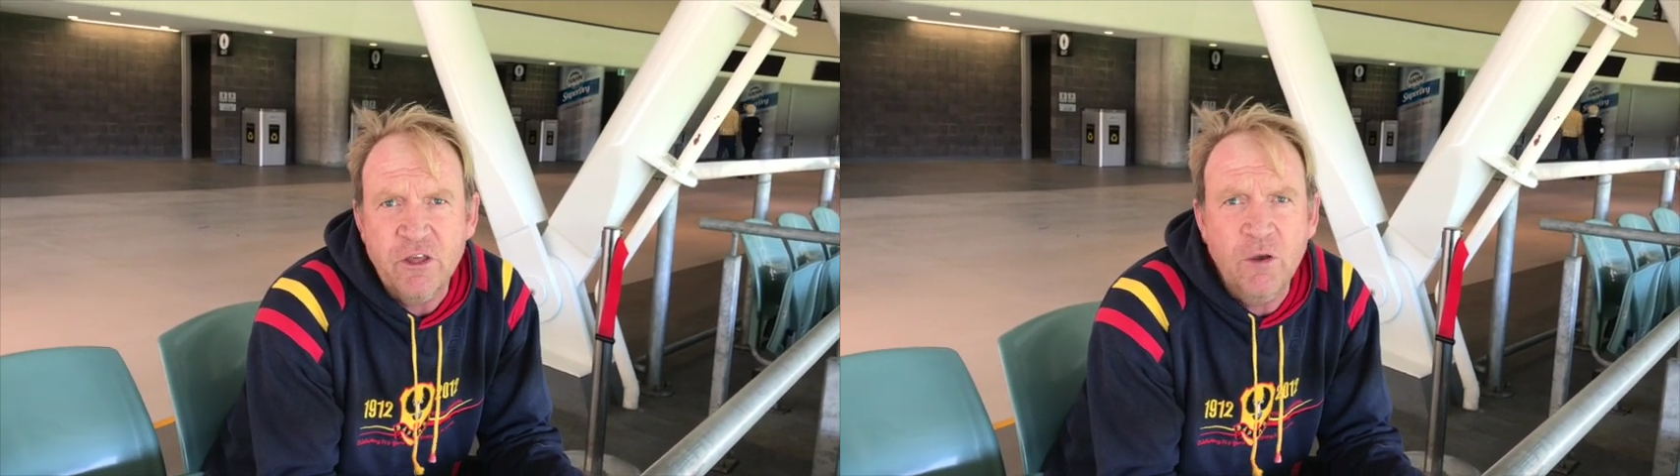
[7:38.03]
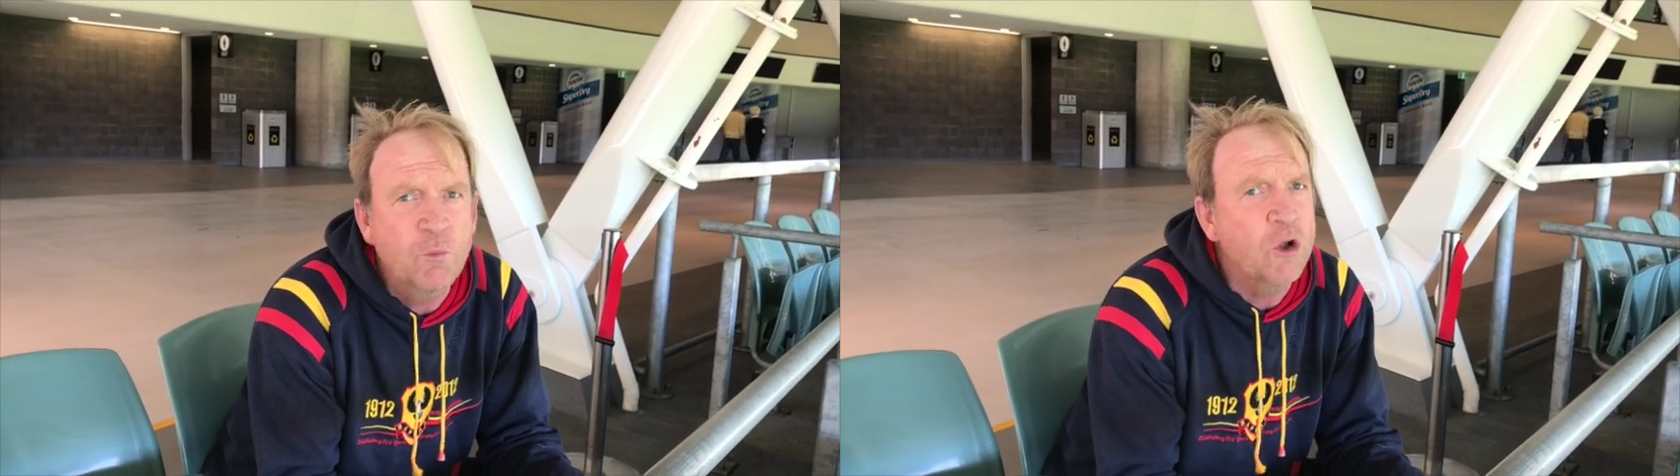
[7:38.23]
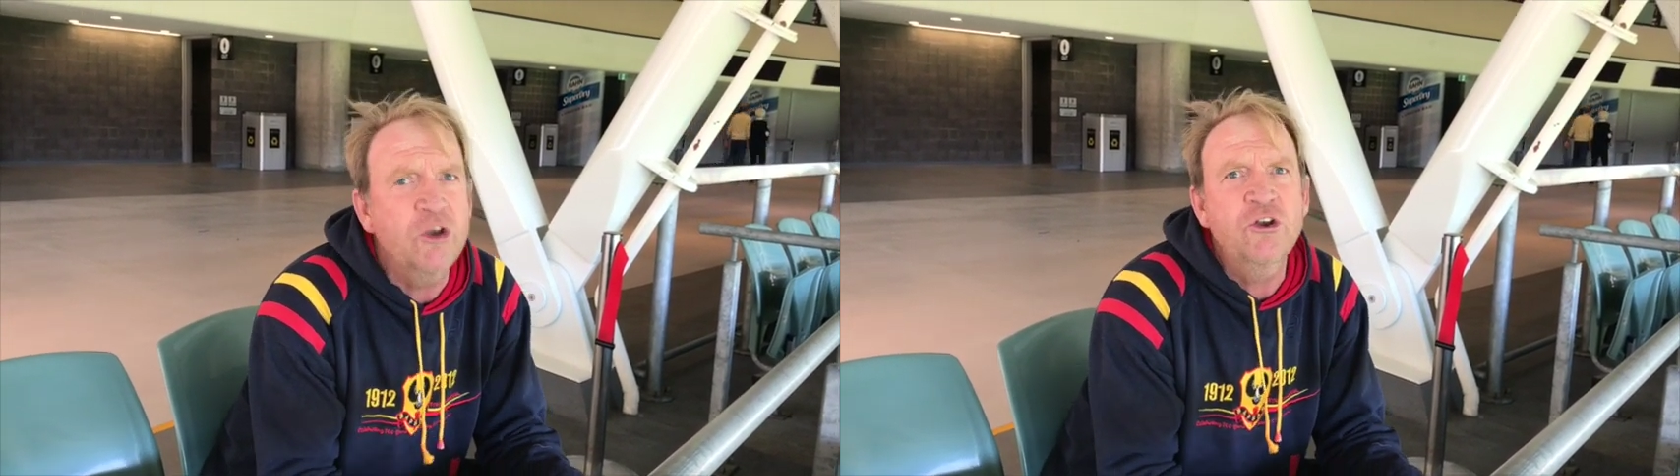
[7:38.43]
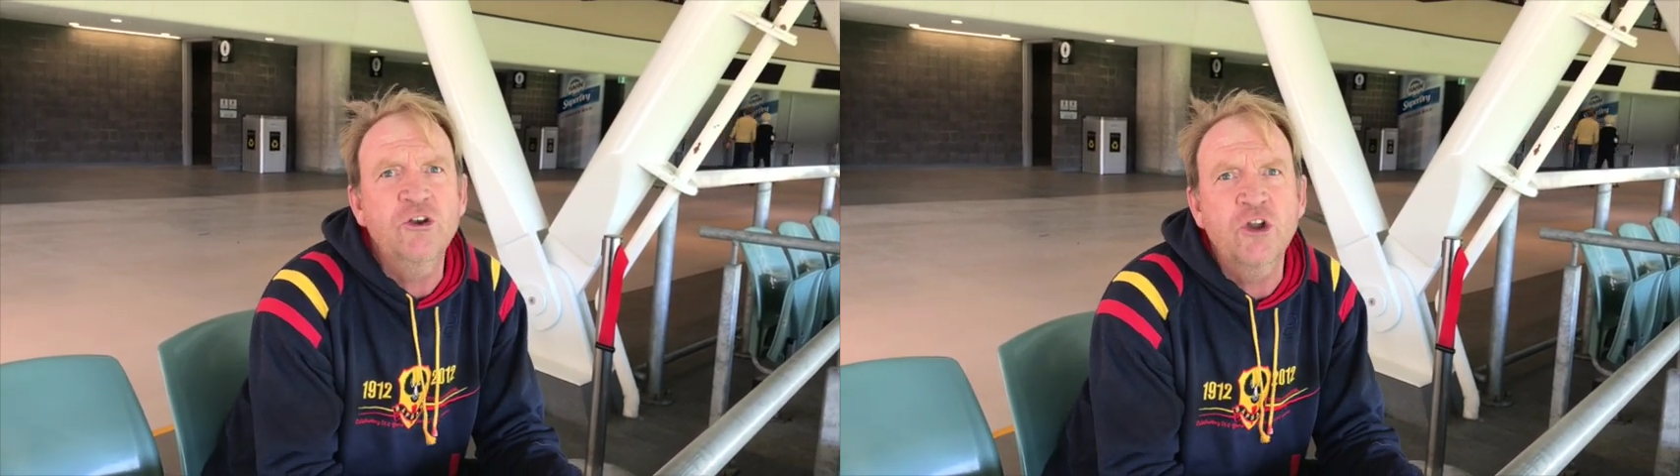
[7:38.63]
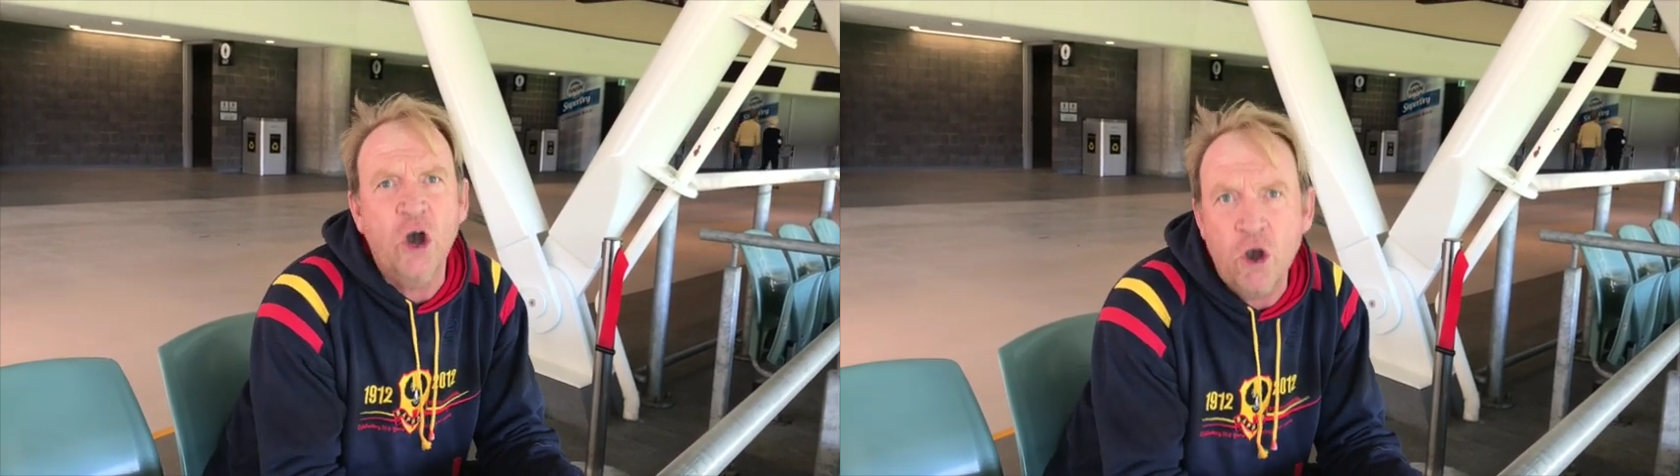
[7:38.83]
and what
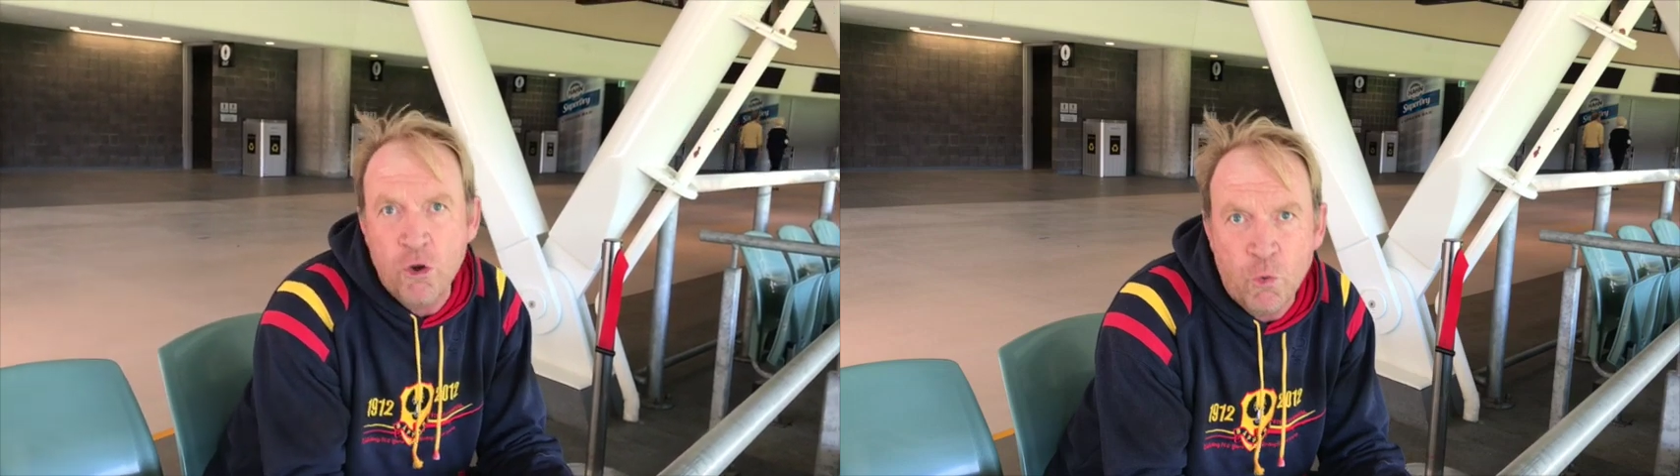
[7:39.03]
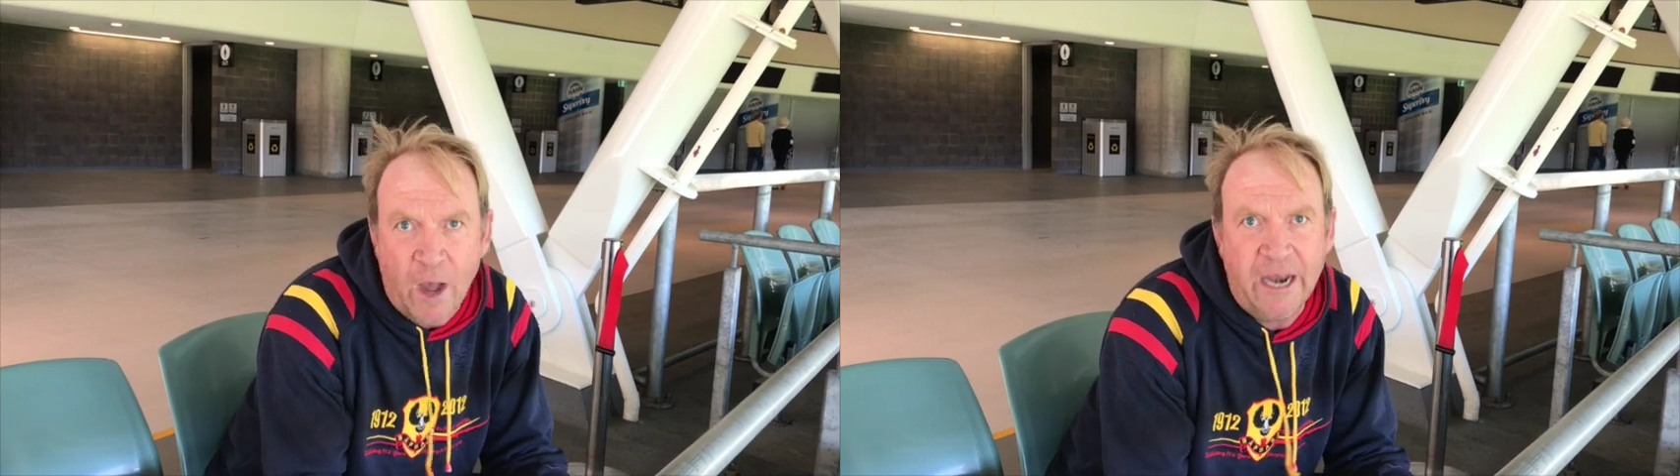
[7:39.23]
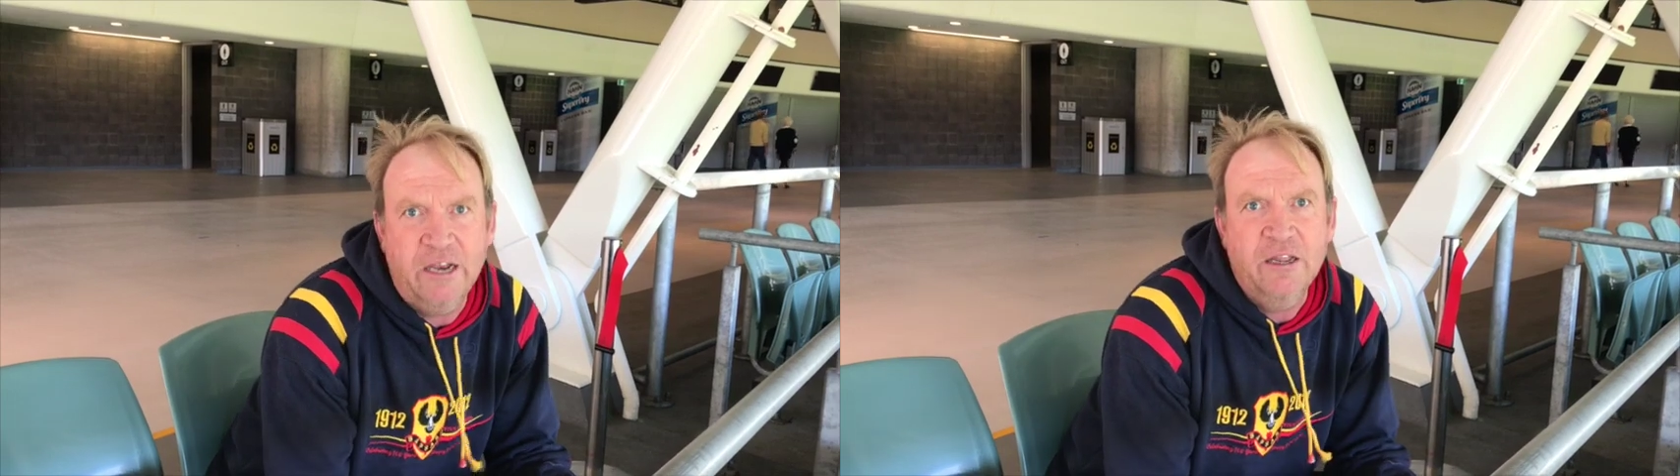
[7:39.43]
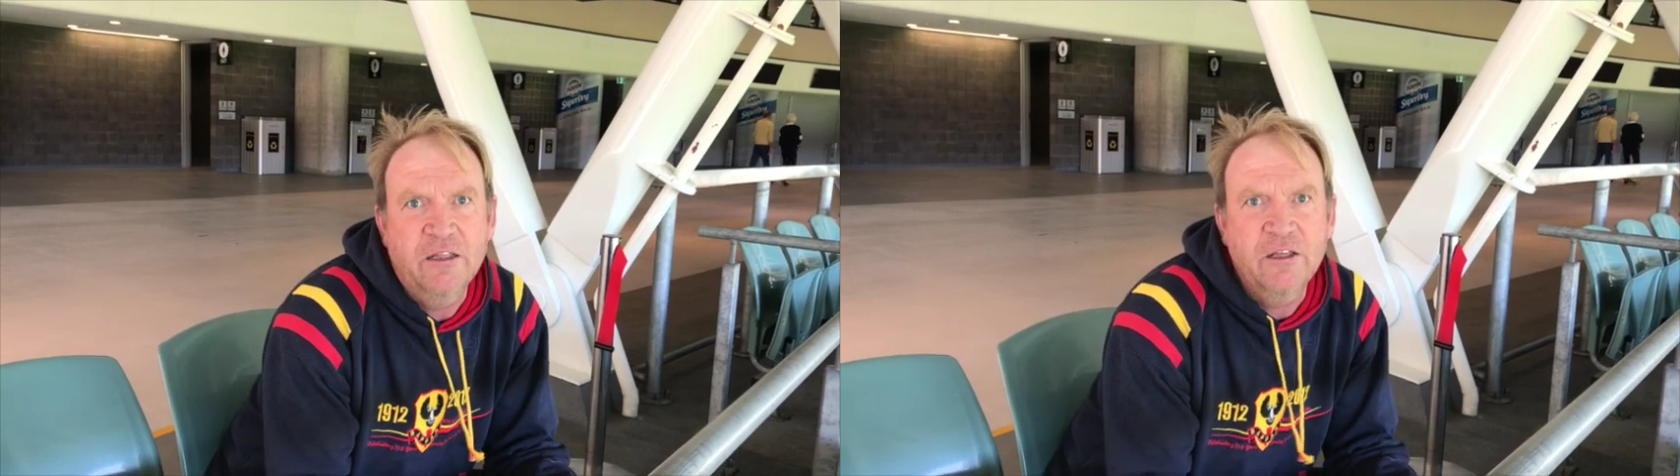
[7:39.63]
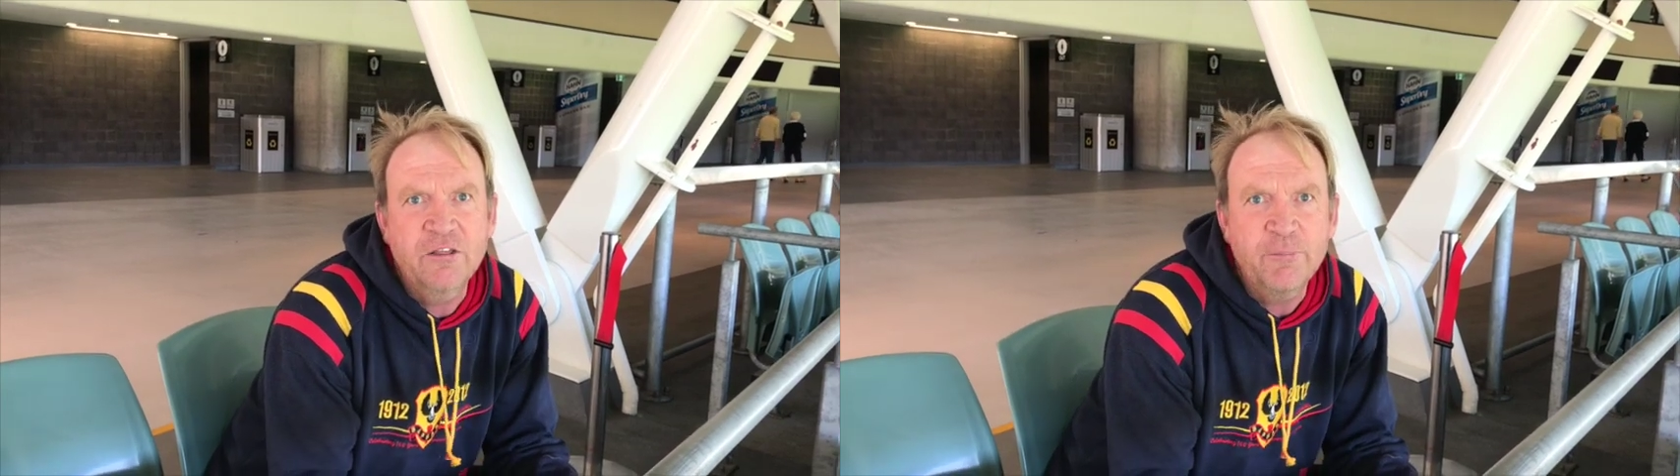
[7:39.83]
no one
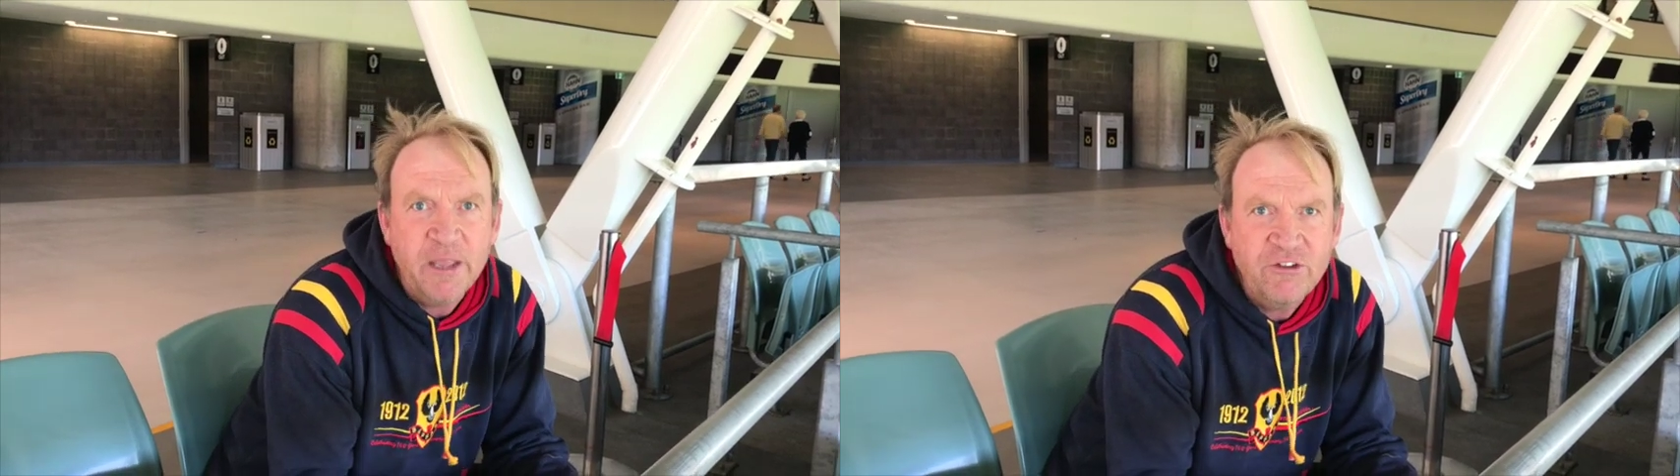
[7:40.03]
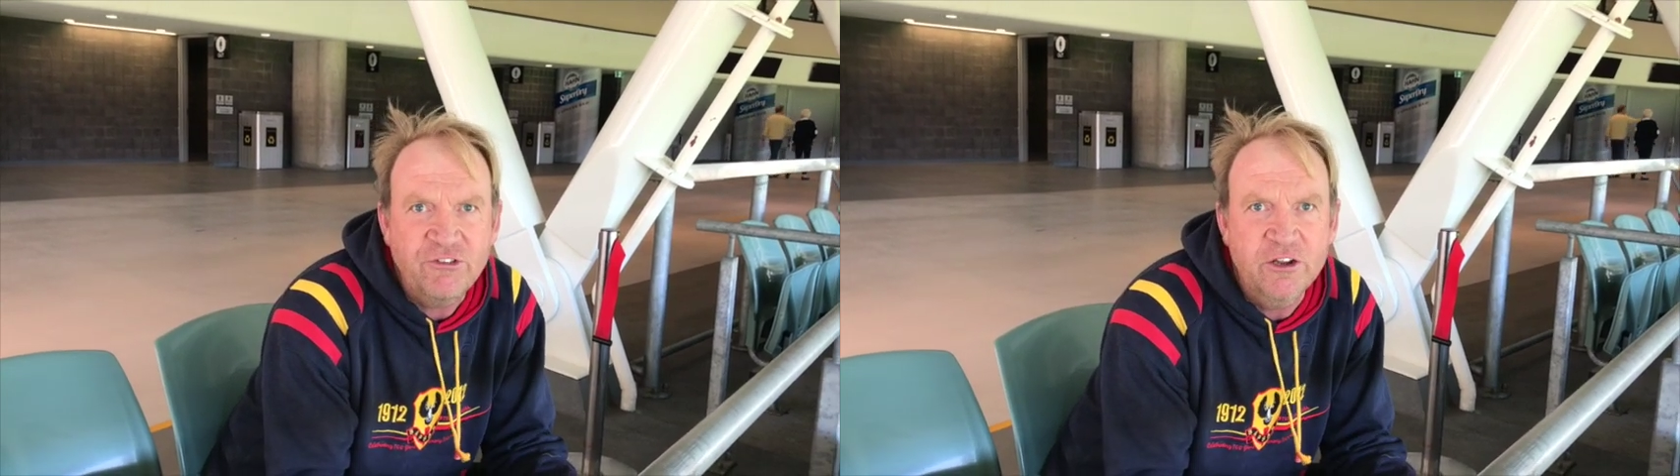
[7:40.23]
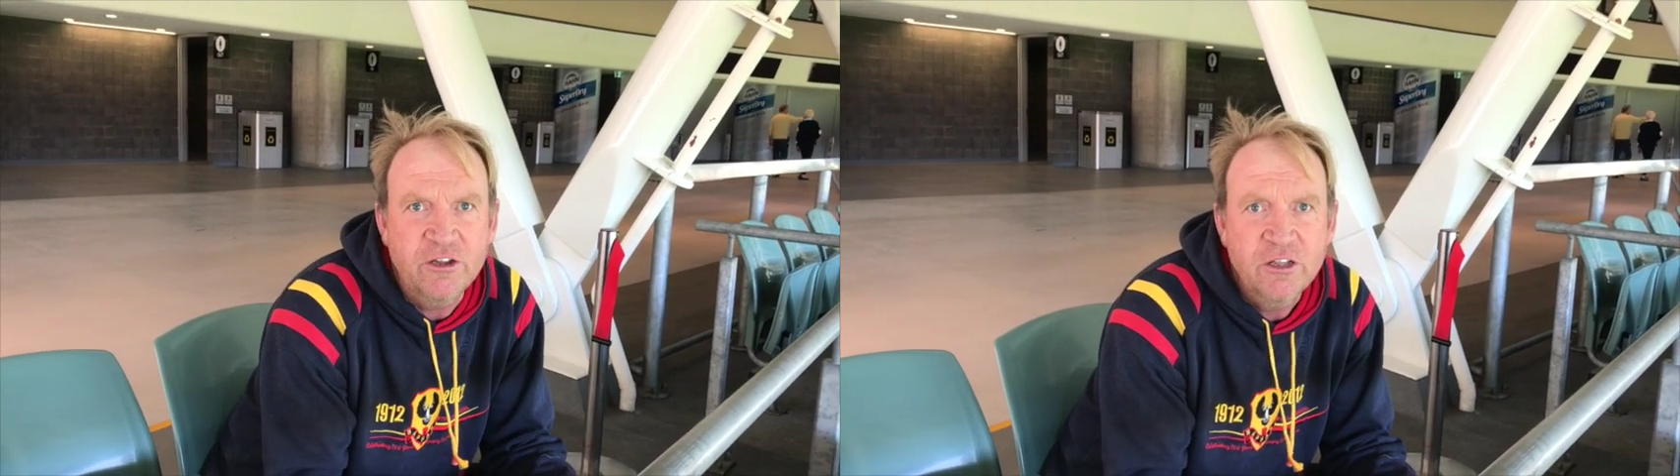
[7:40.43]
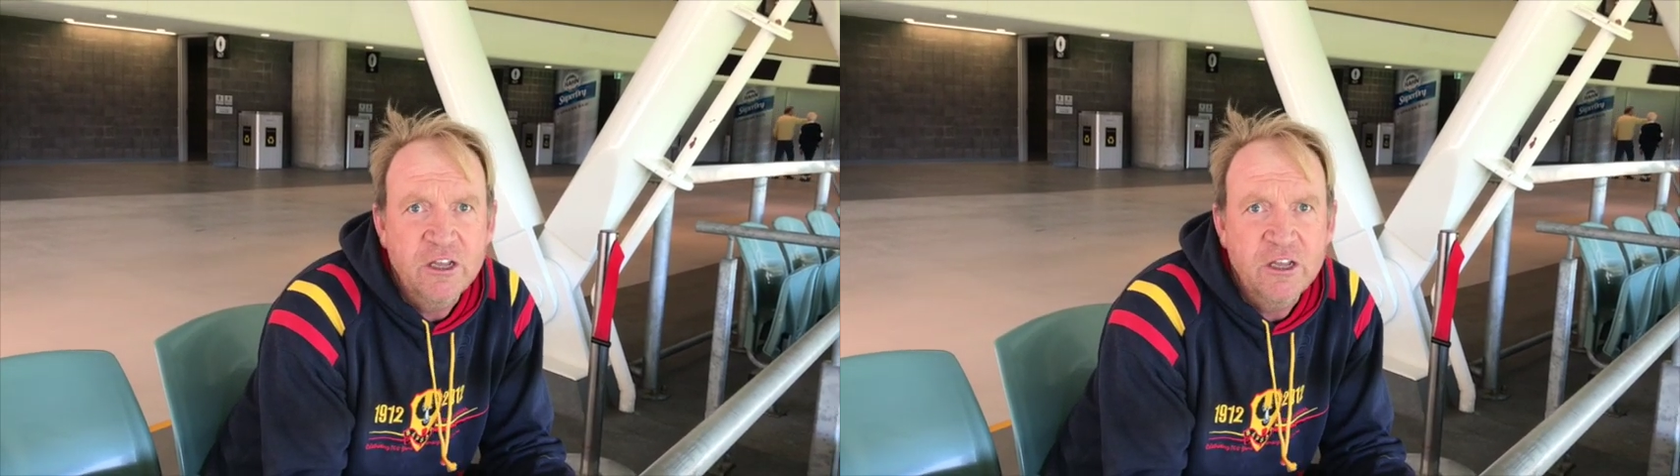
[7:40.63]
has mentioned,